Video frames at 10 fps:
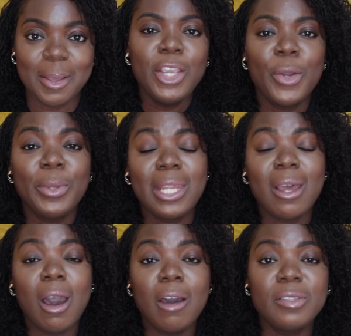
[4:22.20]
You know, and then
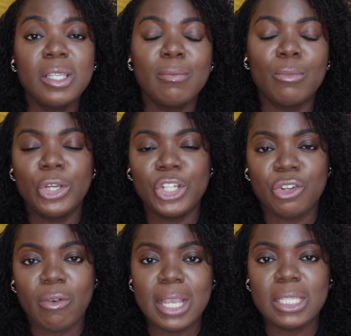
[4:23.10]
after
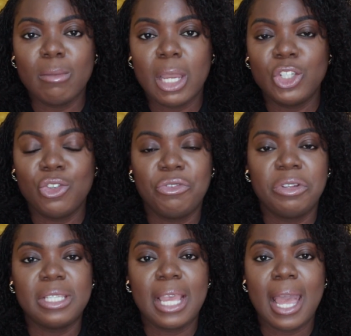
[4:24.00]
moisturizing my
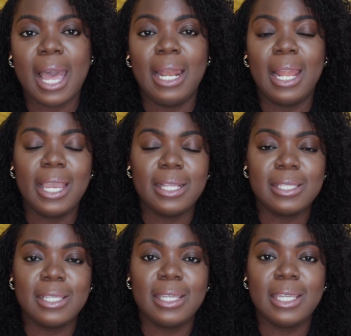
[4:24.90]
children's hair, I like
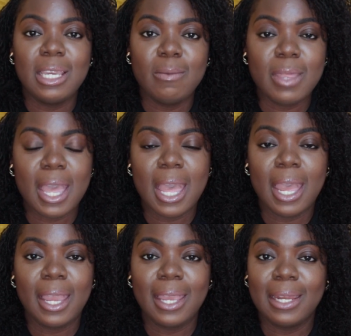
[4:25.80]
to keep their
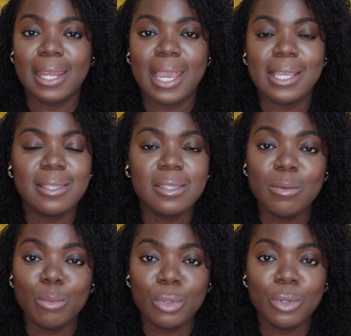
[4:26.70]
hair in a
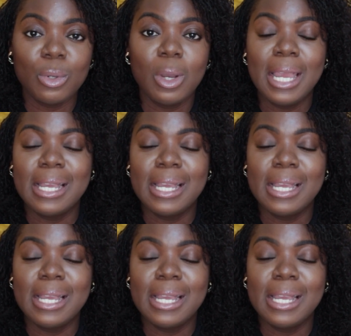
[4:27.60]
simple,